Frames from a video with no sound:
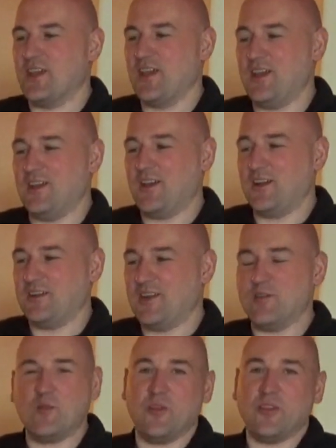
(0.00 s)
I've
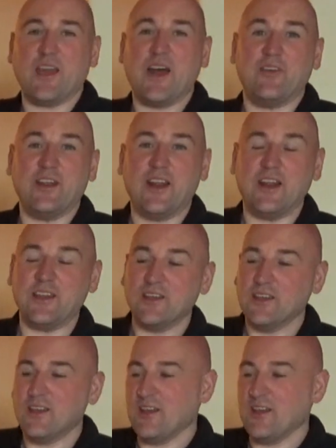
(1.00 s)
never bothered carrying any.